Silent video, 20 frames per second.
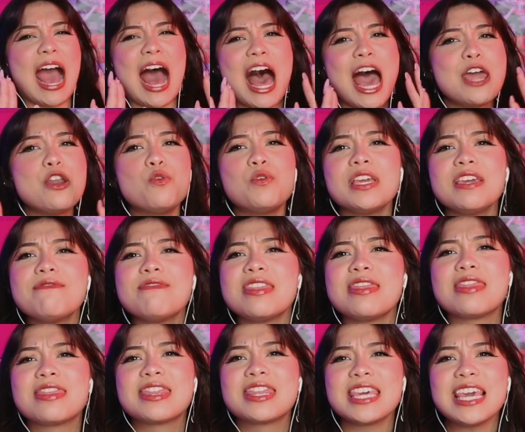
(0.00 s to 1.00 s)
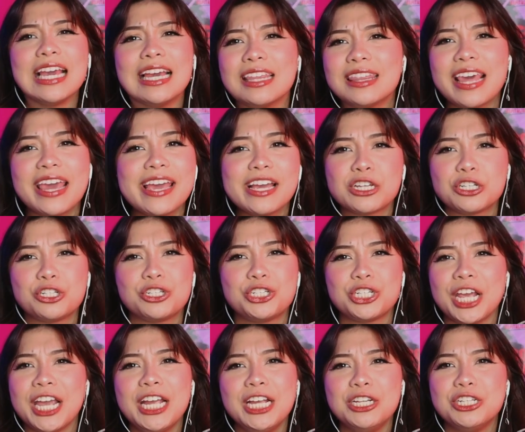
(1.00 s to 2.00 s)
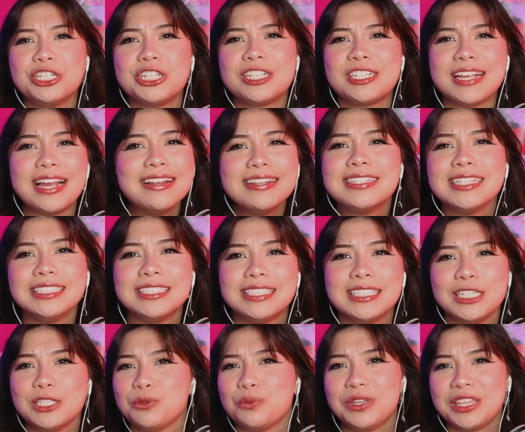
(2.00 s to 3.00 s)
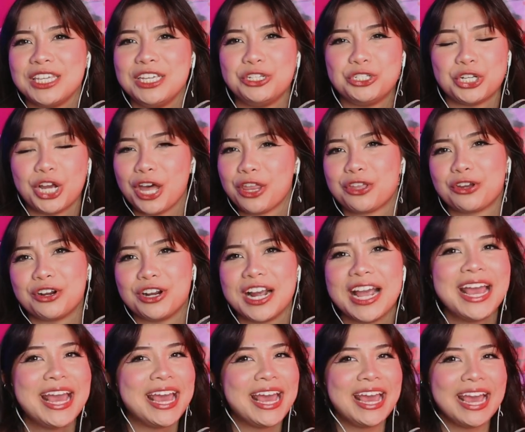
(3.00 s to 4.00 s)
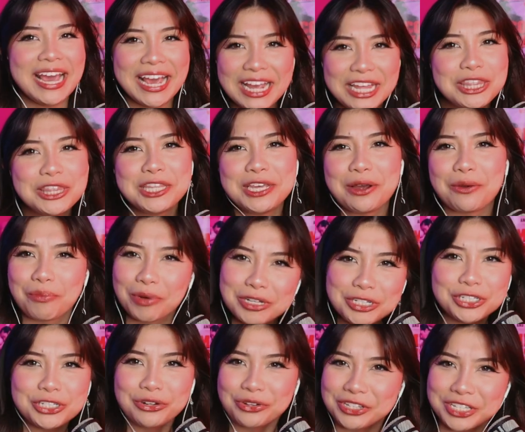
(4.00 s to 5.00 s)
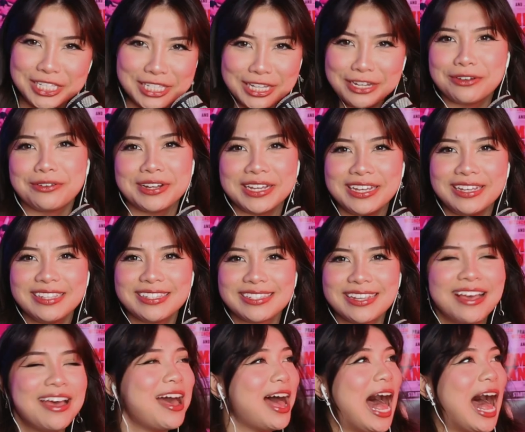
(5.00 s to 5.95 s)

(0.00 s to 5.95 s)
I don't even think they exchange sentences with each other in the original series.